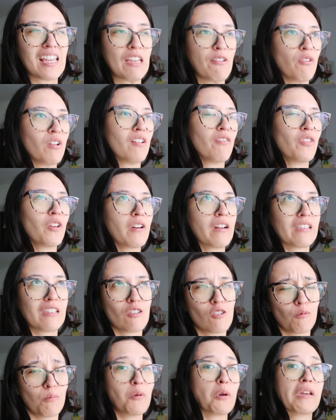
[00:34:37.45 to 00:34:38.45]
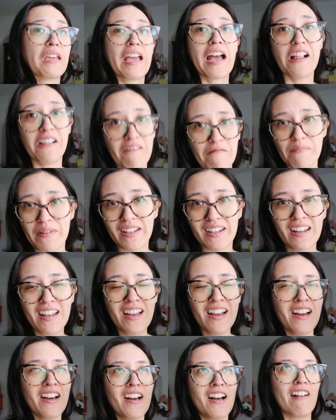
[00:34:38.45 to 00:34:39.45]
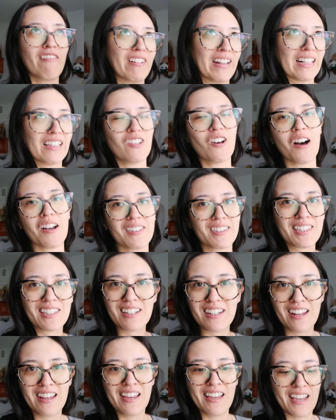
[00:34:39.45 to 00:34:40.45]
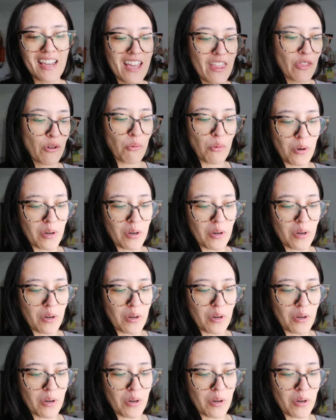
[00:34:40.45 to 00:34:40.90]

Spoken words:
even if there is a spooky element of getting lost in the